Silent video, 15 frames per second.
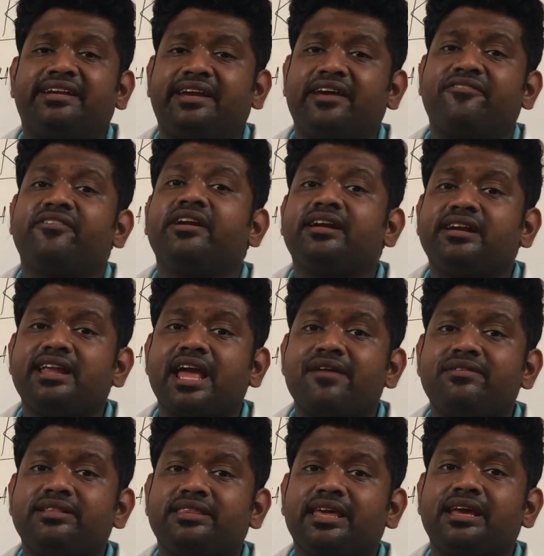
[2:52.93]
Definitely I
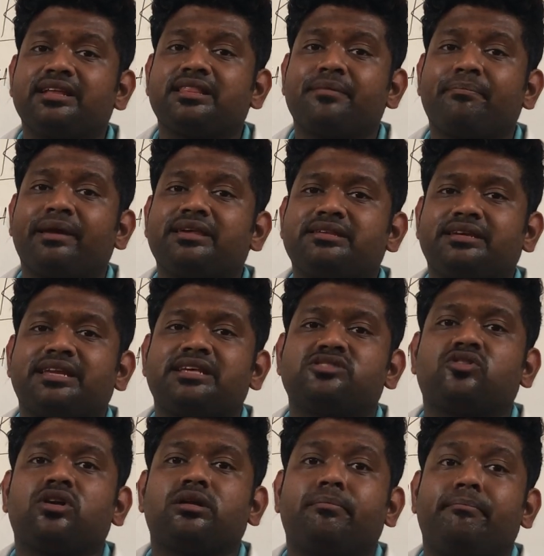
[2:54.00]
will think the patient has
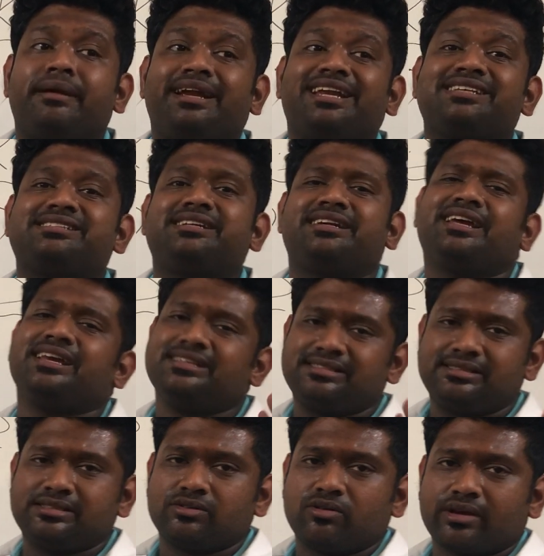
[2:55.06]
got metastatized.